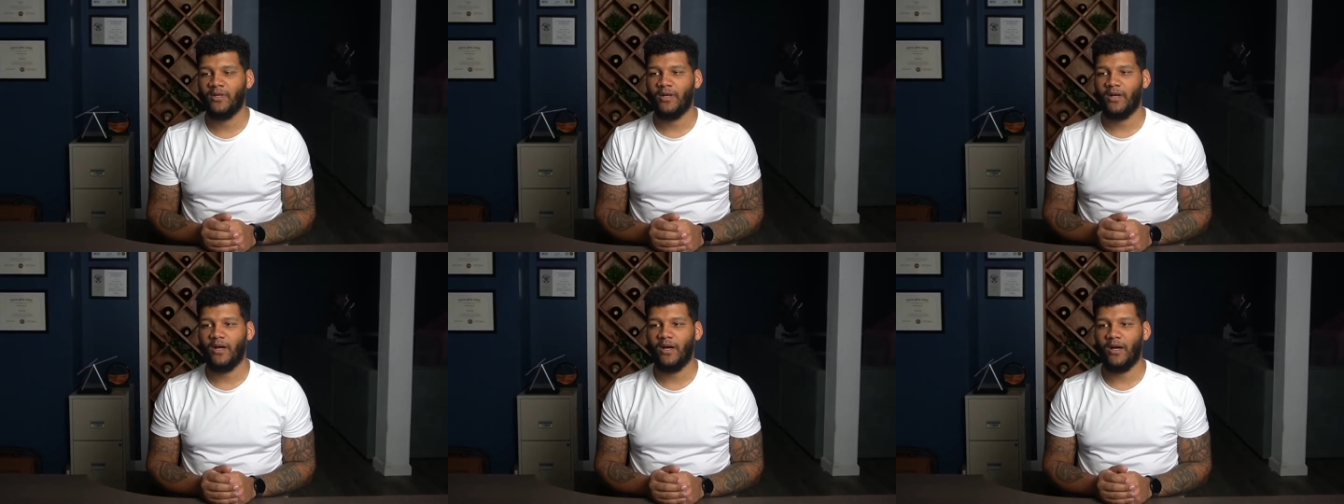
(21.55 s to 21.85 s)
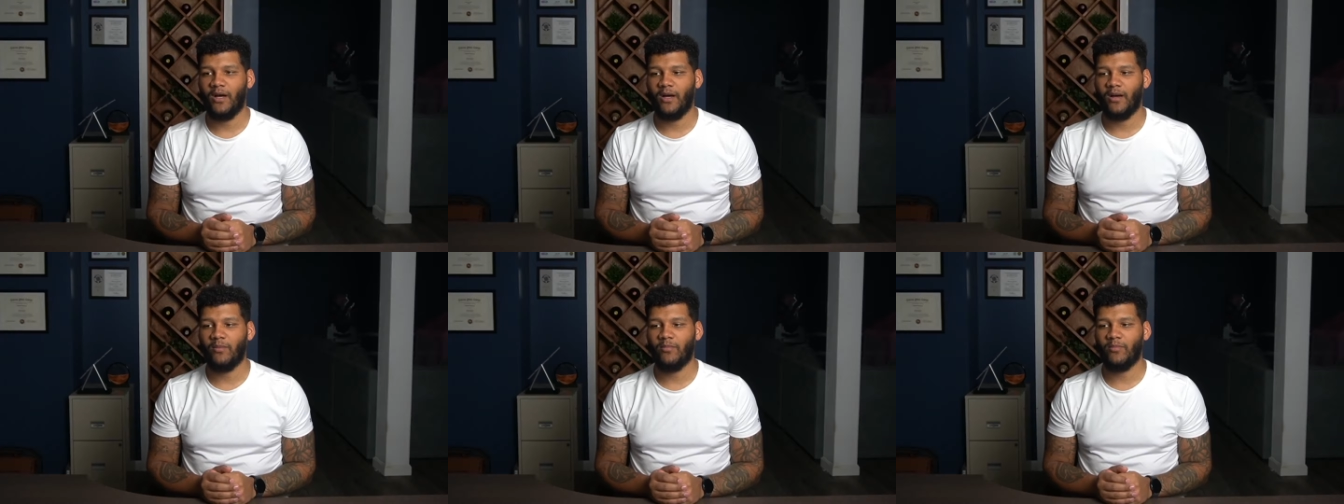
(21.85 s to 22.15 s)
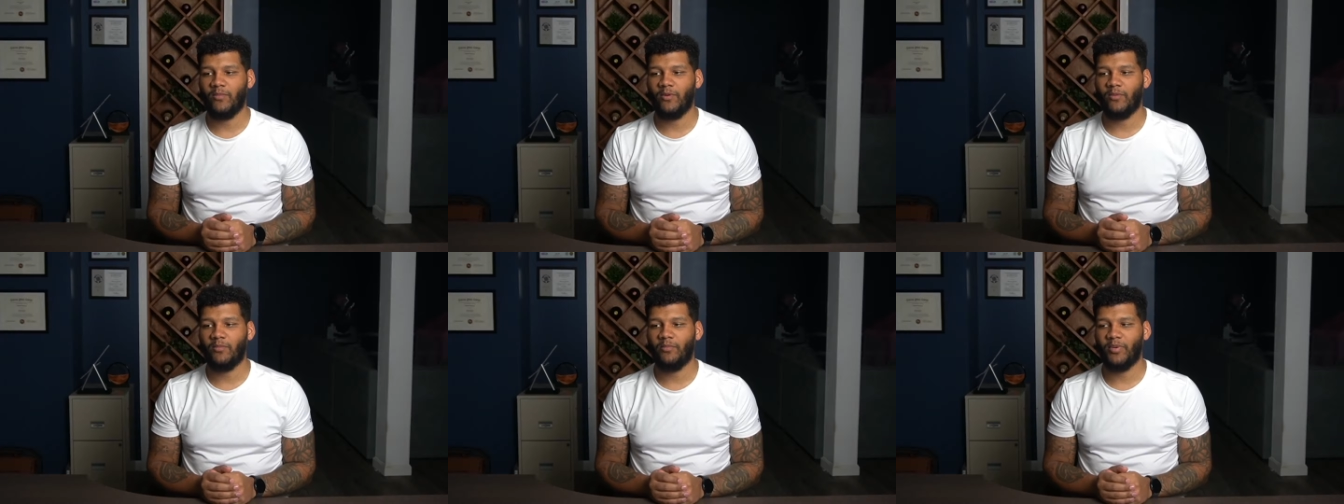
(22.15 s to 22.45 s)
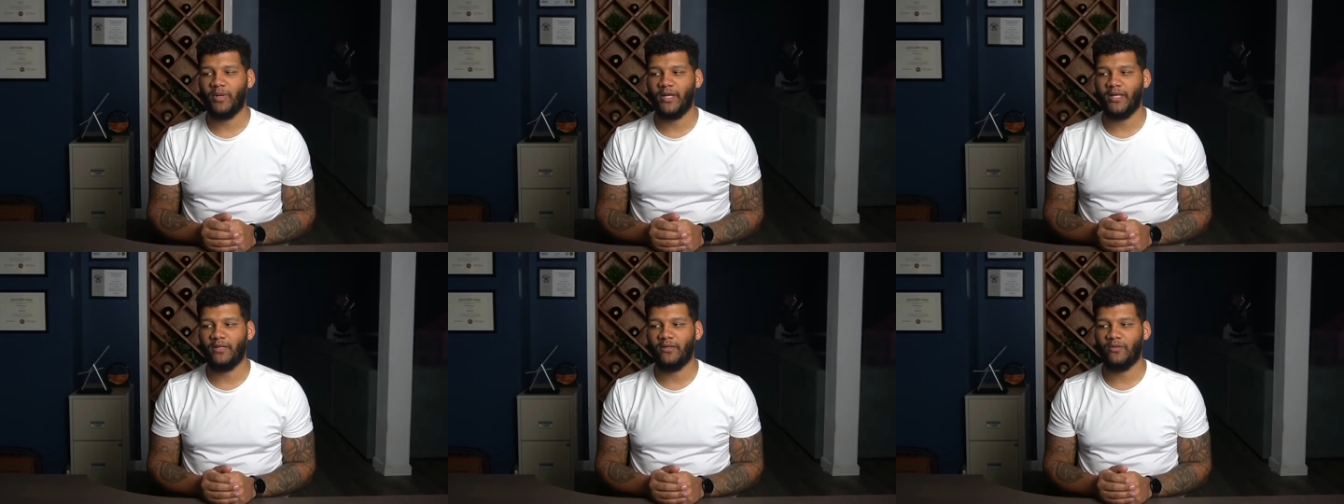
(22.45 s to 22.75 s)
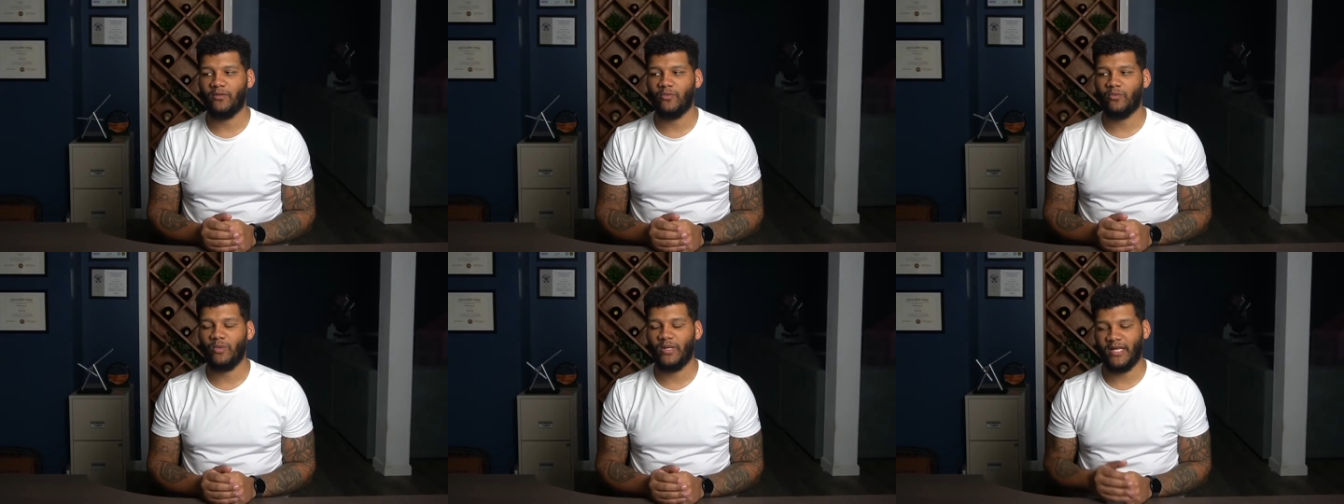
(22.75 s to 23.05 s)
Um, but
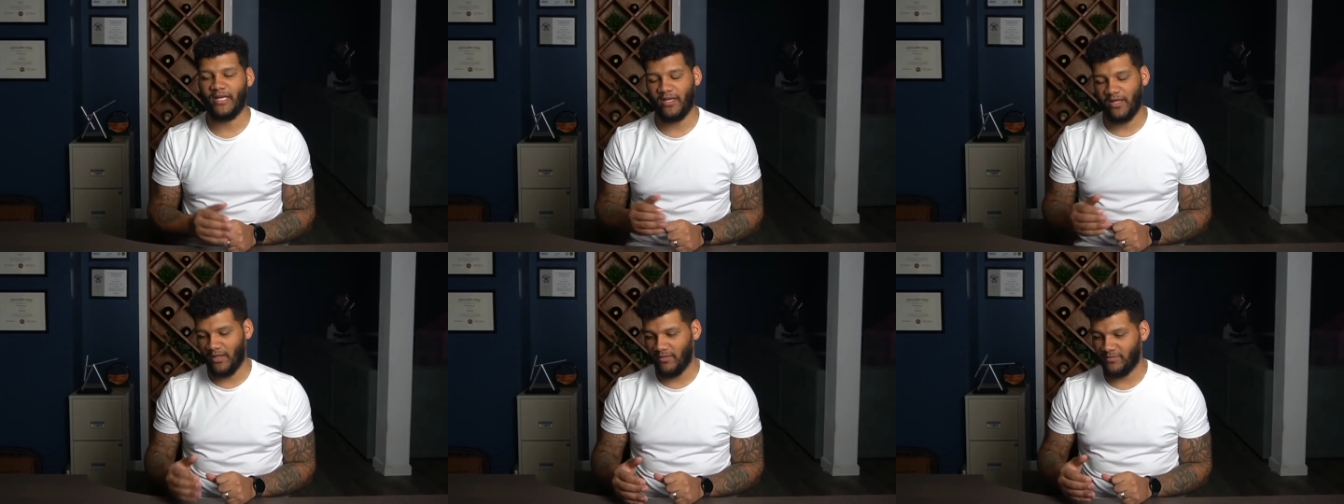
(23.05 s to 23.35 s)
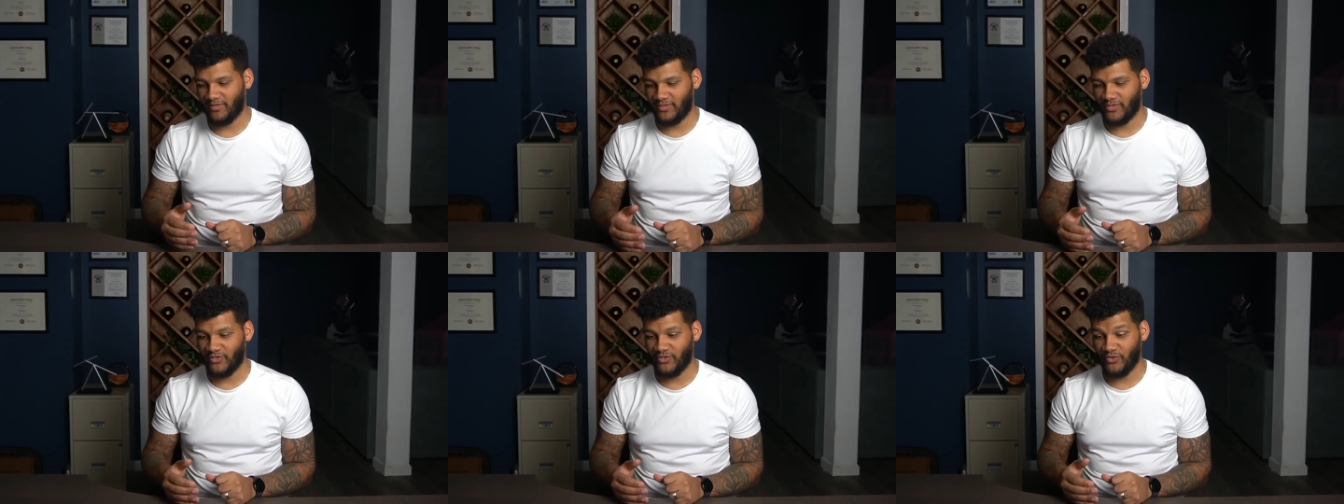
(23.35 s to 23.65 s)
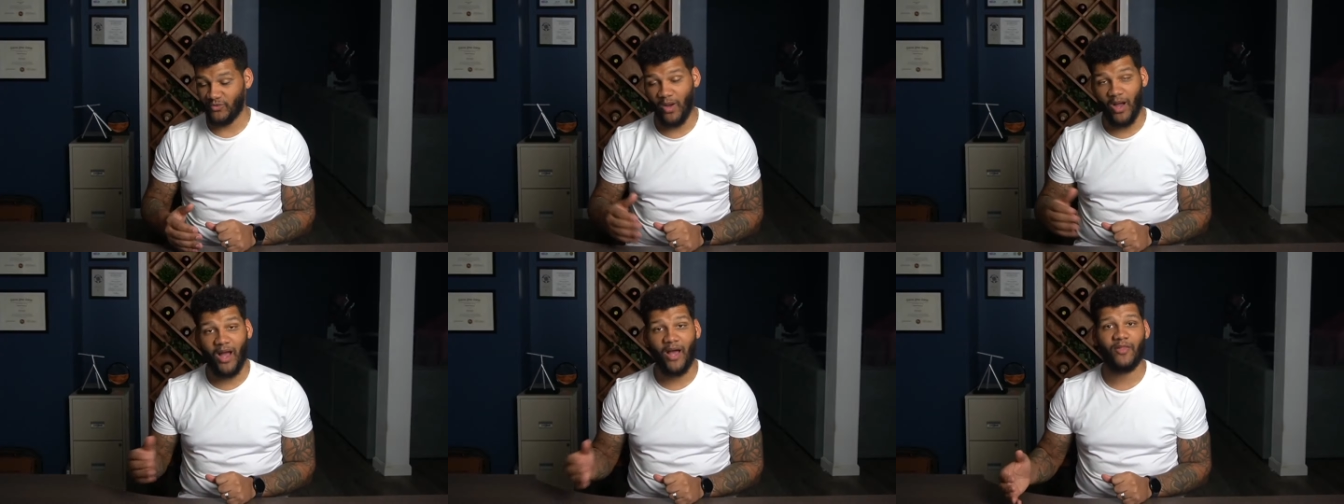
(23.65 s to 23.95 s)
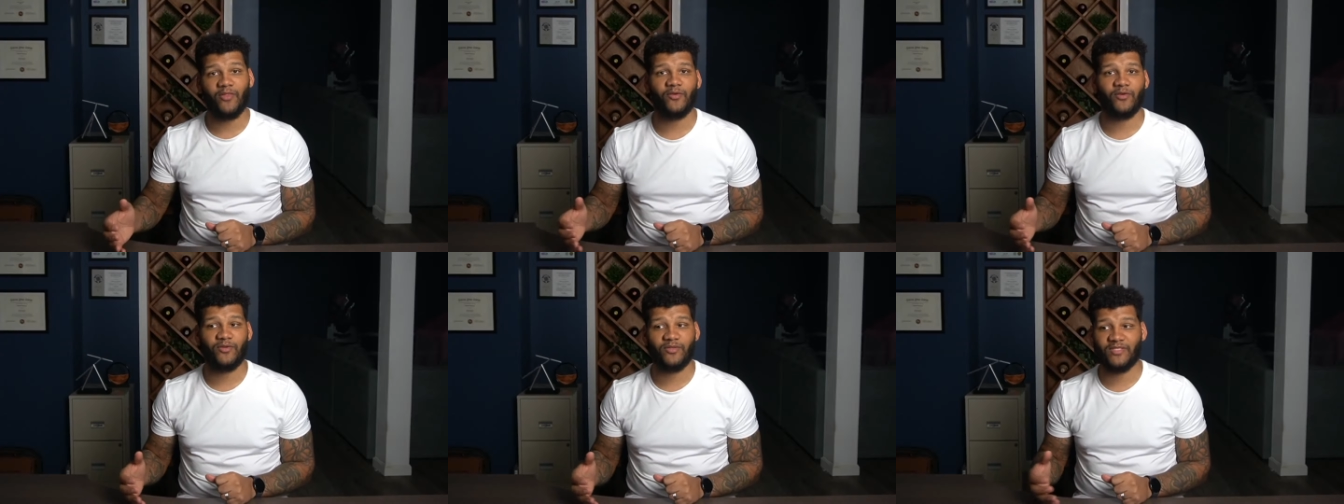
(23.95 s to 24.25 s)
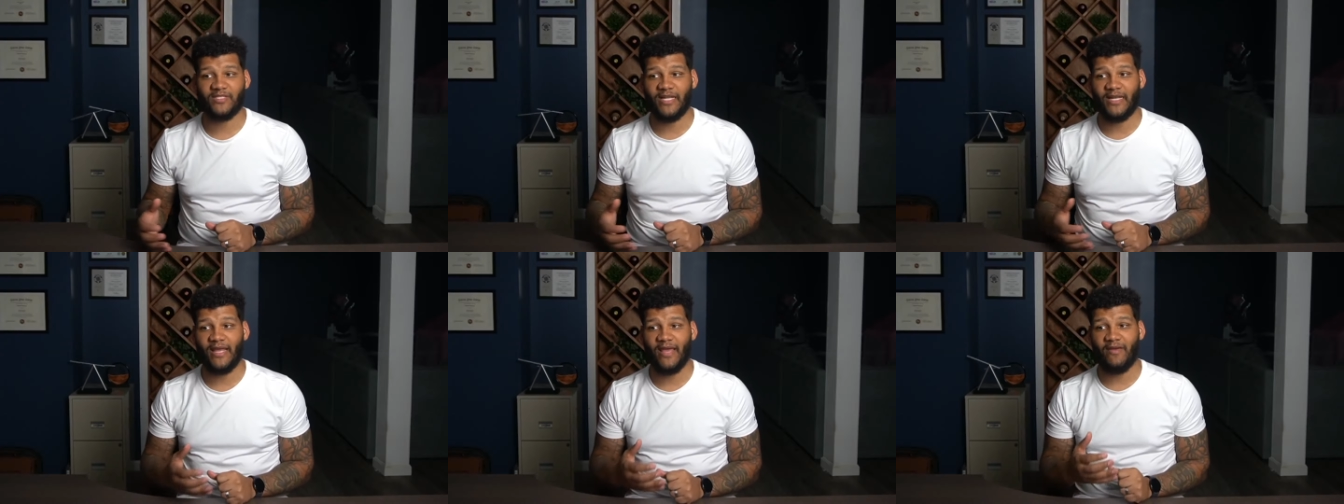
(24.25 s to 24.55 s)
when it comes to others
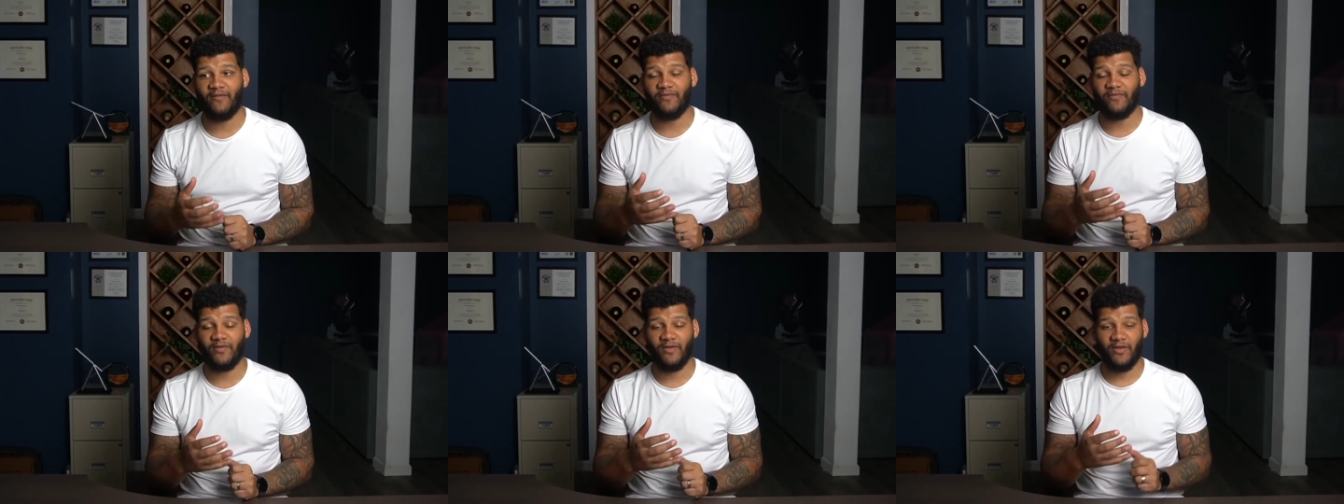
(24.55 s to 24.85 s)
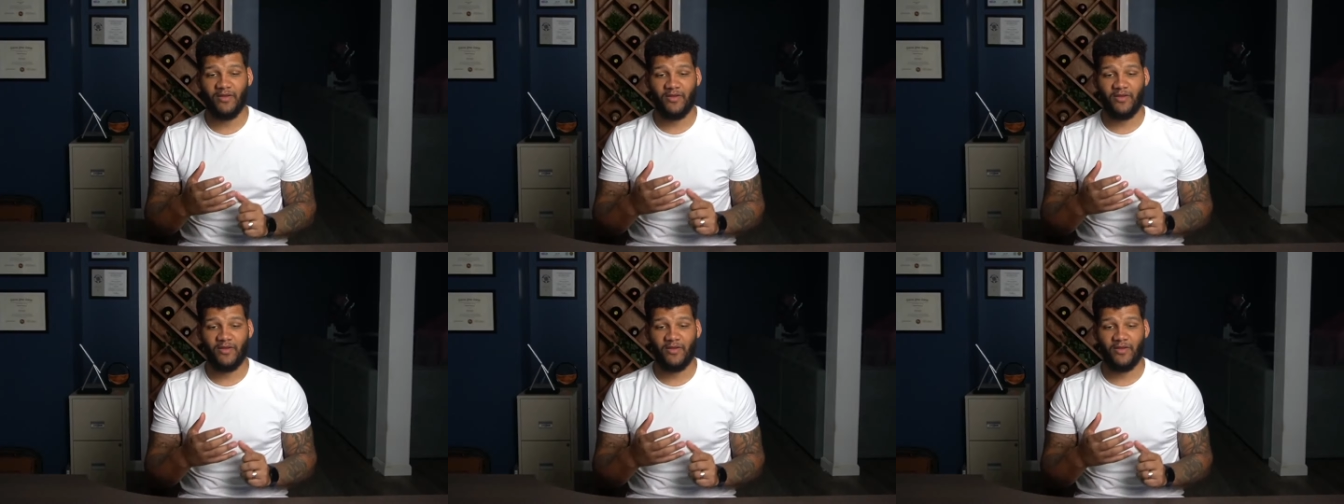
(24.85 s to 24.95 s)
that have,